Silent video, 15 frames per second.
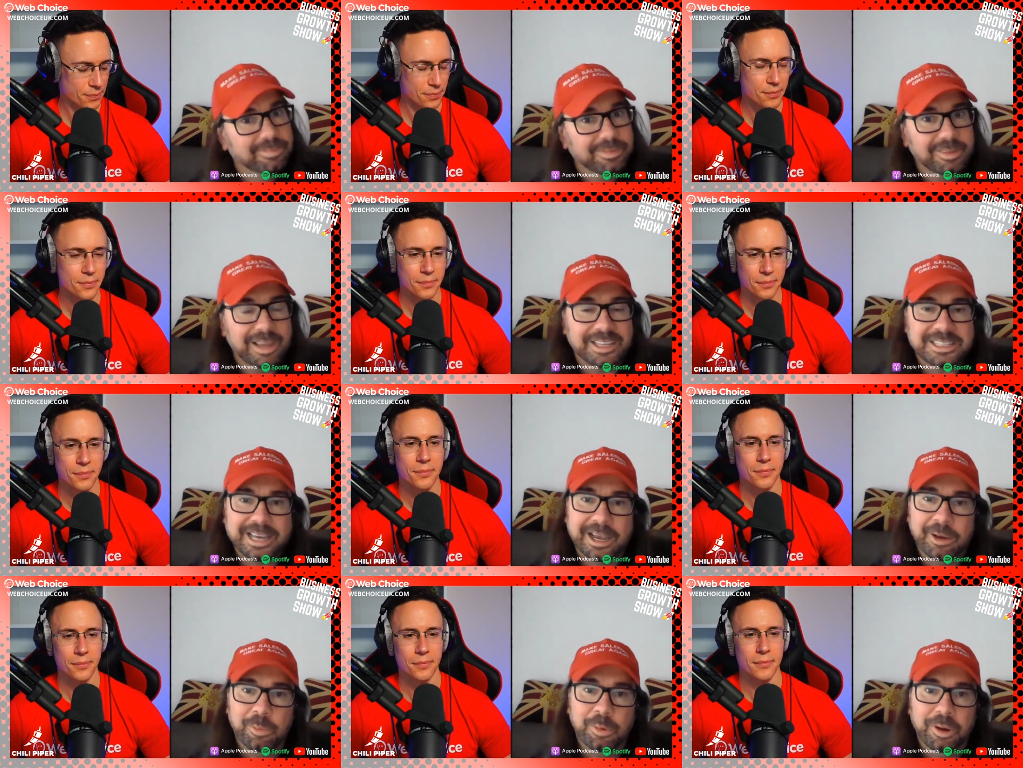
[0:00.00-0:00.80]
Speaker 1: That's
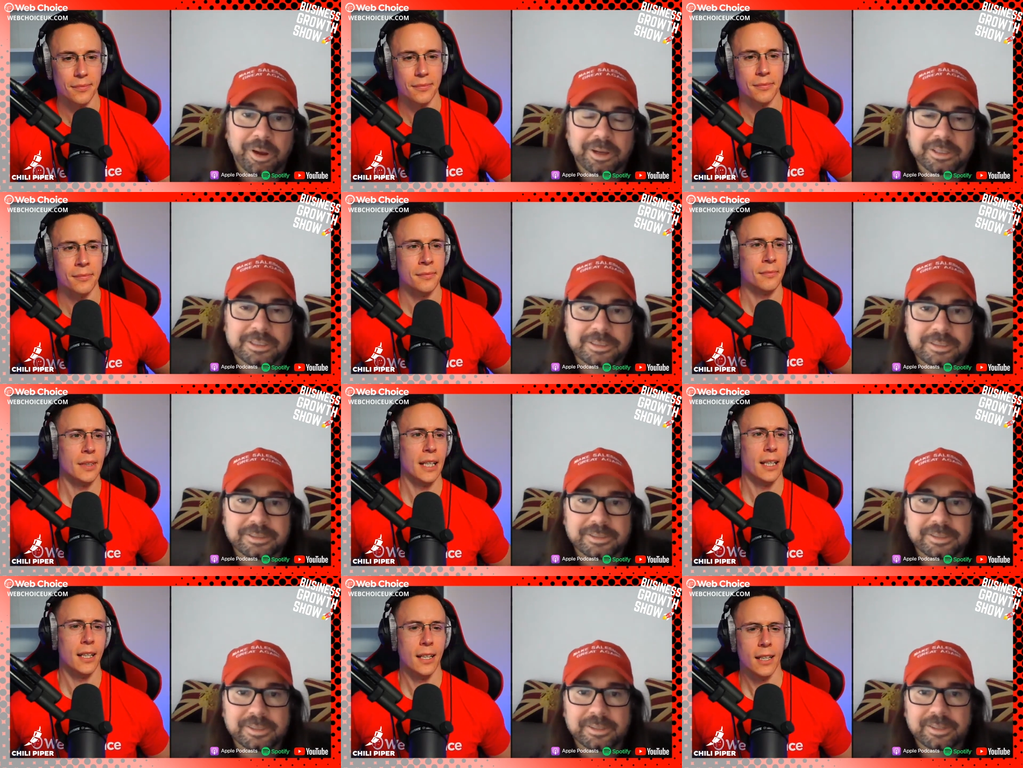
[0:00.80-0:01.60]
how it
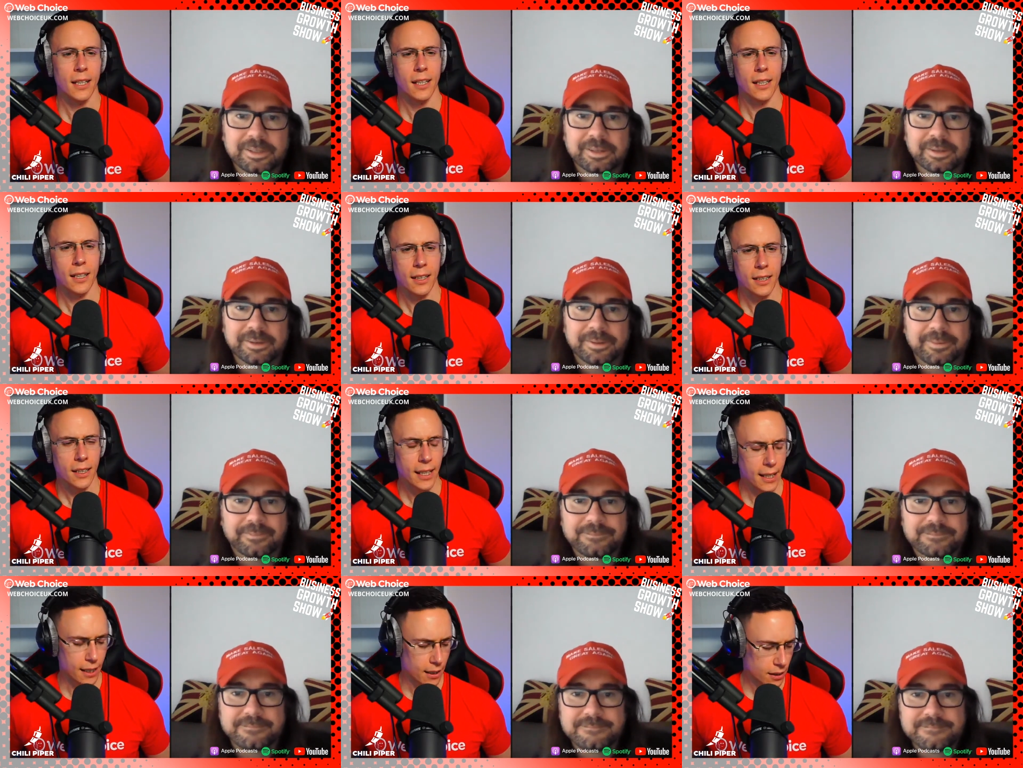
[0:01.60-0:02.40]
works.
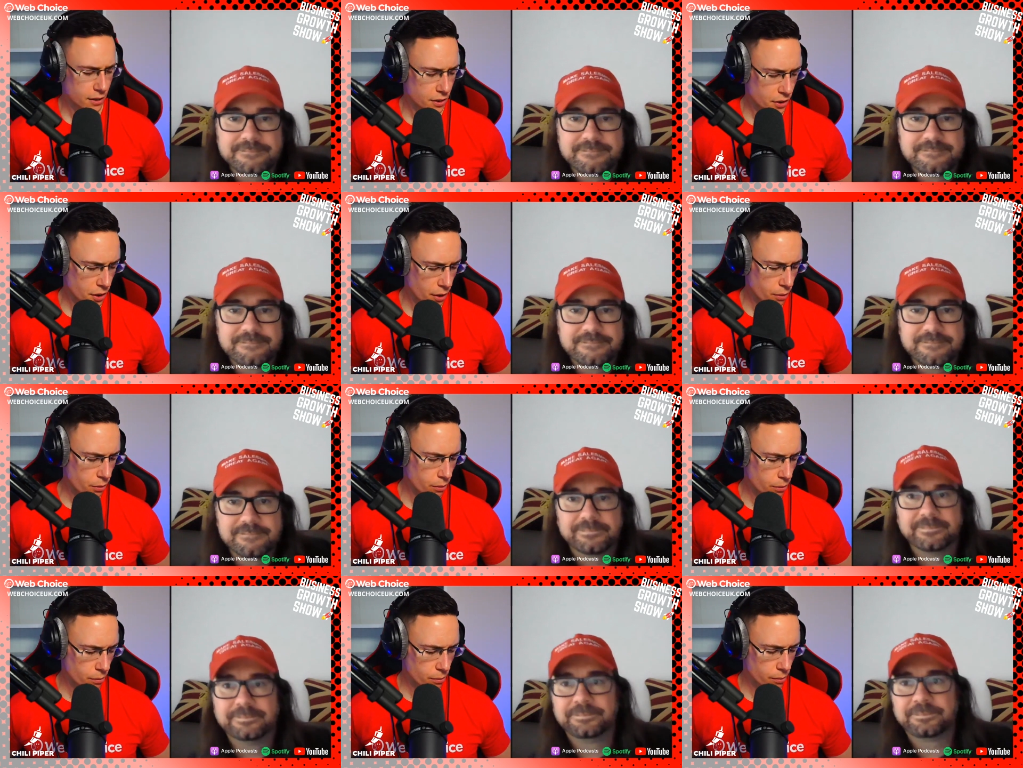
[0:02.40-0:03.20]
Speaker 2: Yeah.
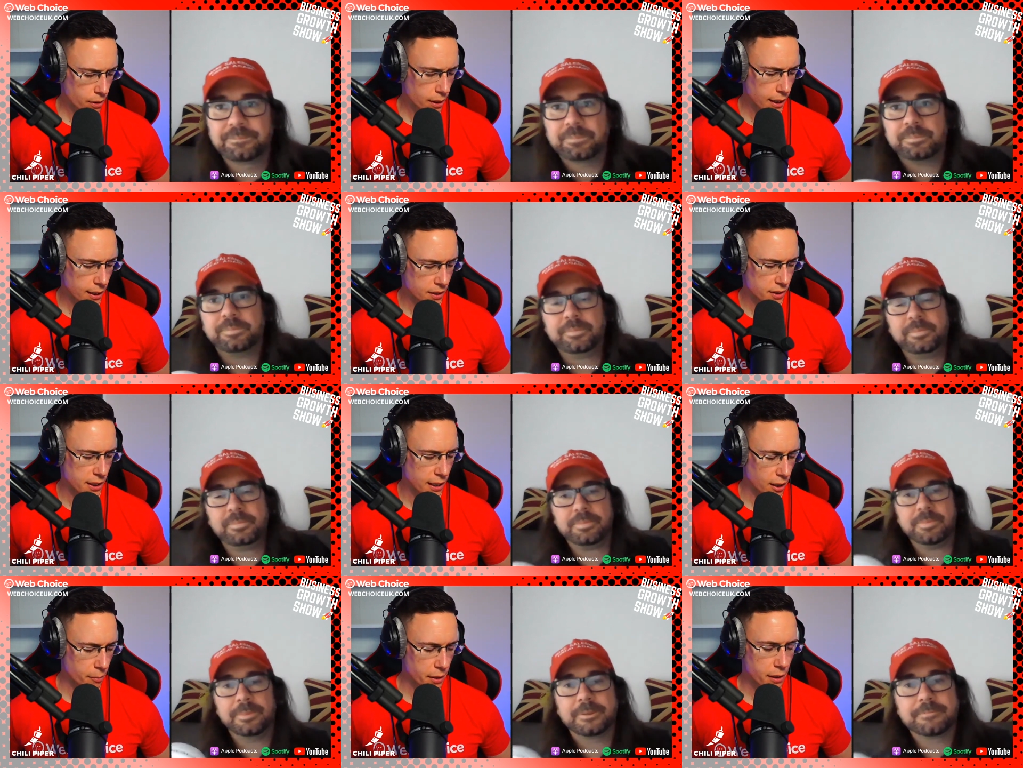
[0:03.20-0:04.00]
So, with that
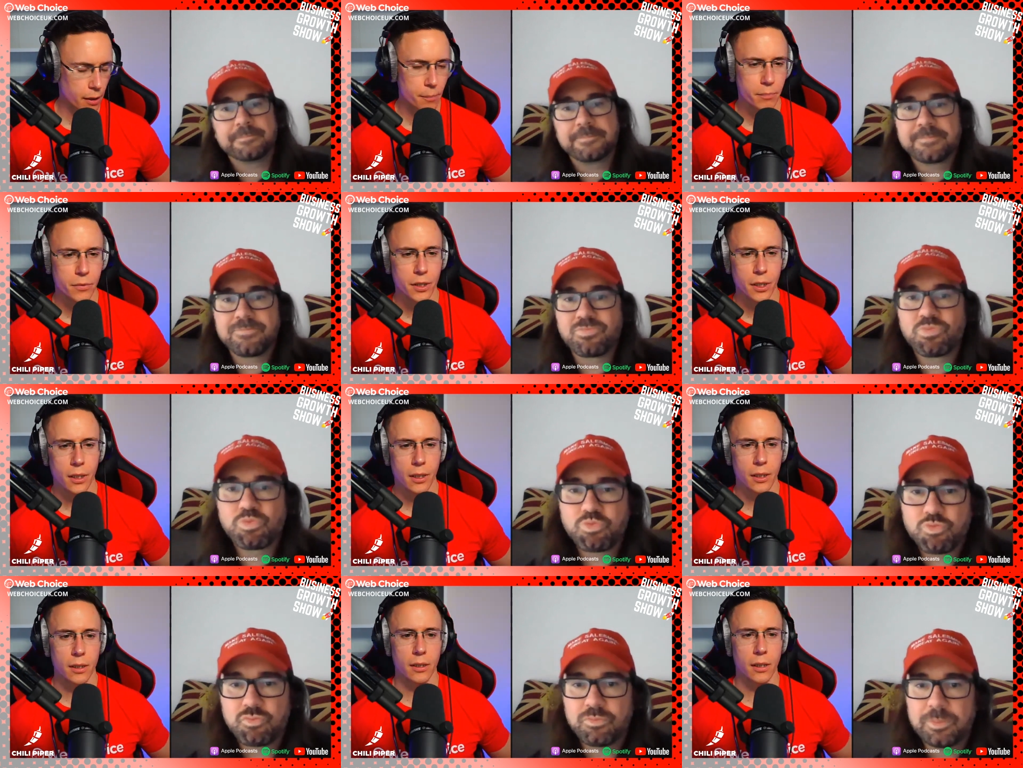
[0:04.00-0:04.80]
said, I mean, up
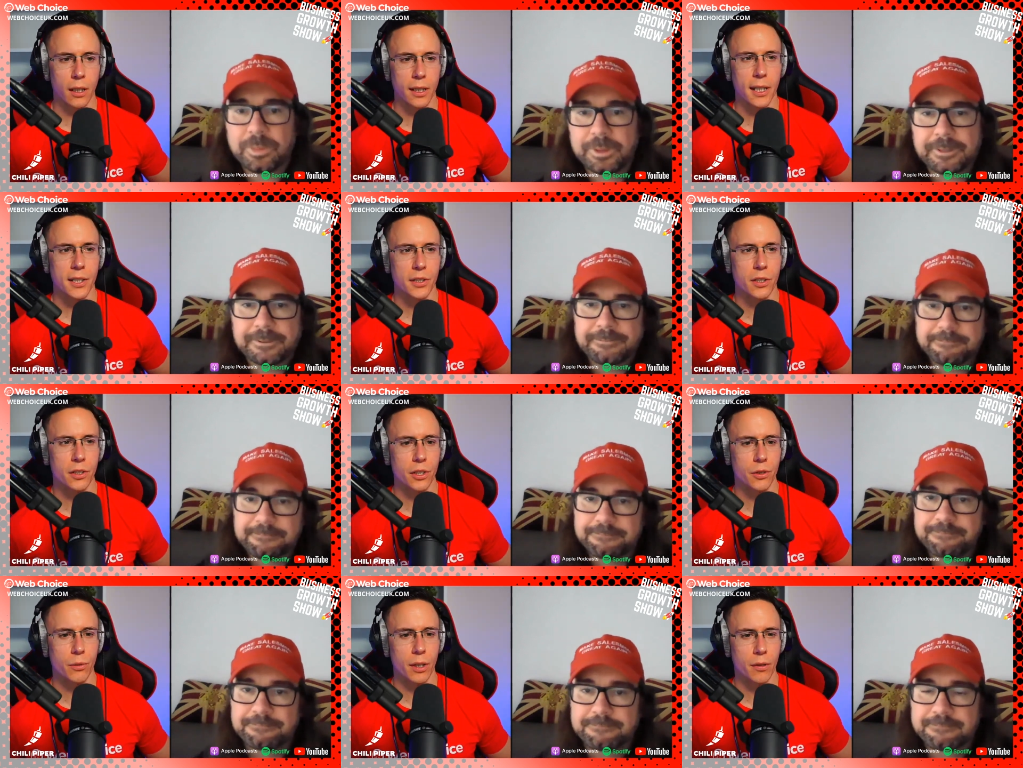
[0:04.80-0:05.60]
to I guess to
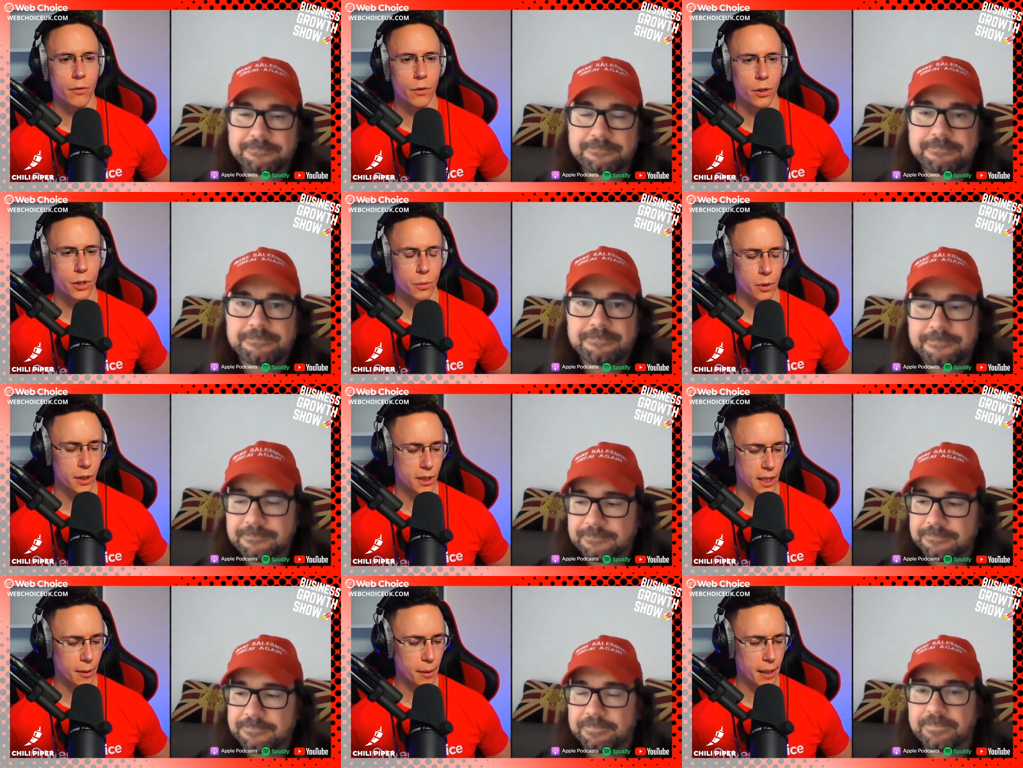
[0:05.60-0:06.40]
just reinforce what you
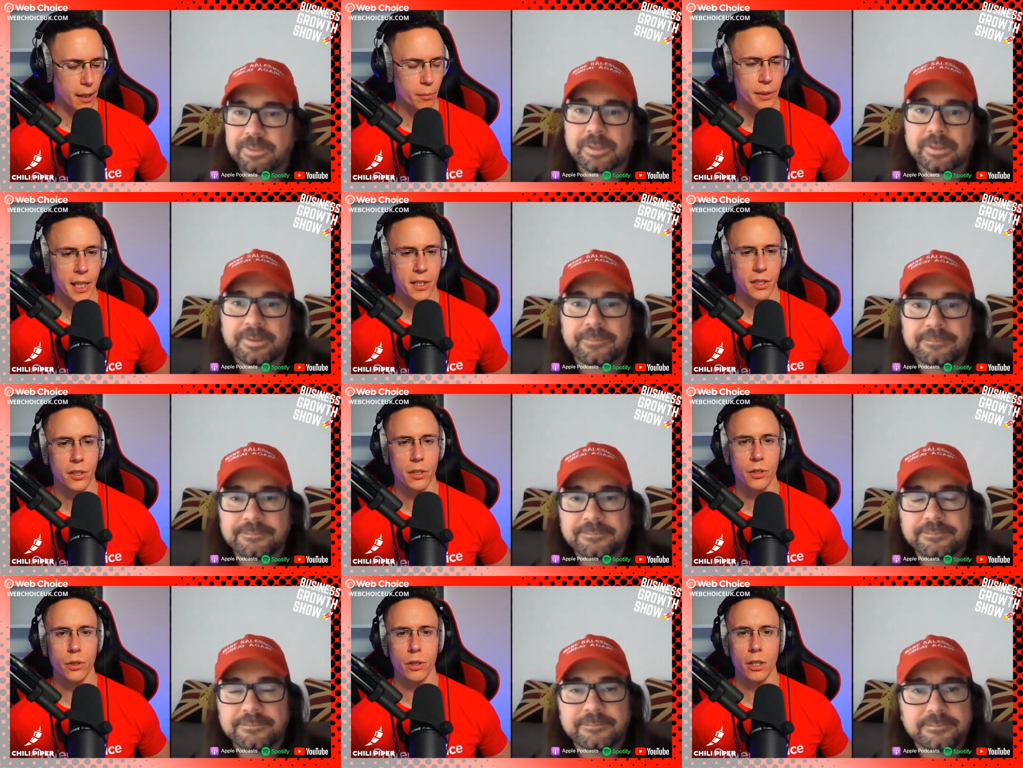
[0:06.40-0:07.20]
said about that, I'm guessing
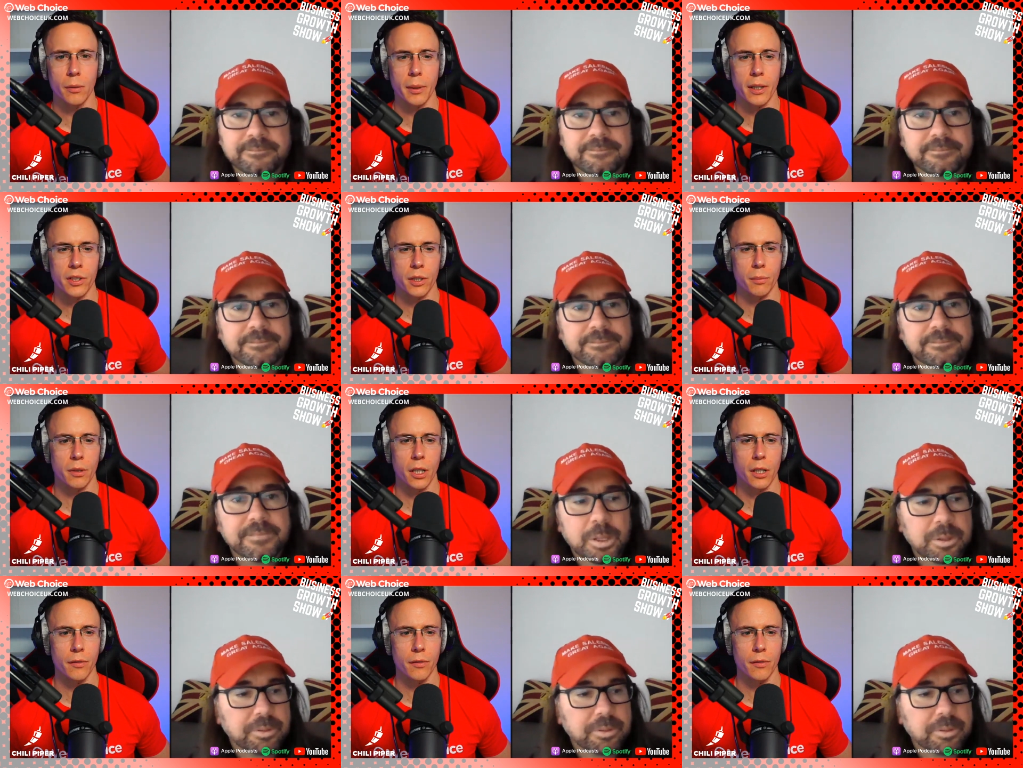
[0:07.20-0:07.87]
you're talking about some kind of